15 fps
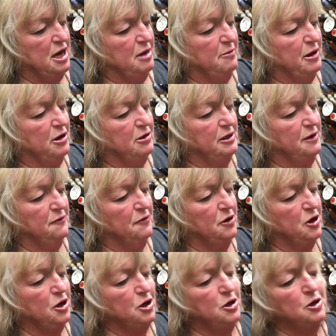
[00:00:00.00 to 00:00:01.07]
because if
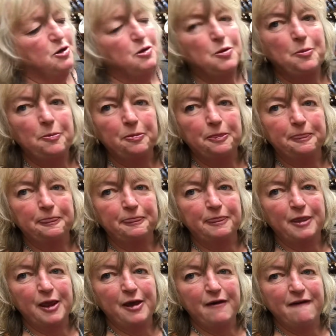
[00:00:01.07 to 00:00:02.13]
you
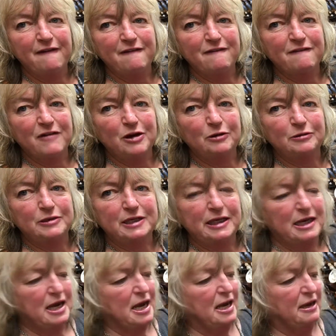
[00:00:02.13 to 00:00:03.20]
fold it
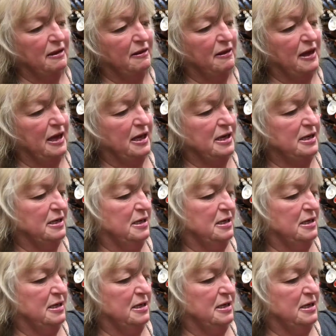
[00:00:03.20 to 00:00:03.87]
like that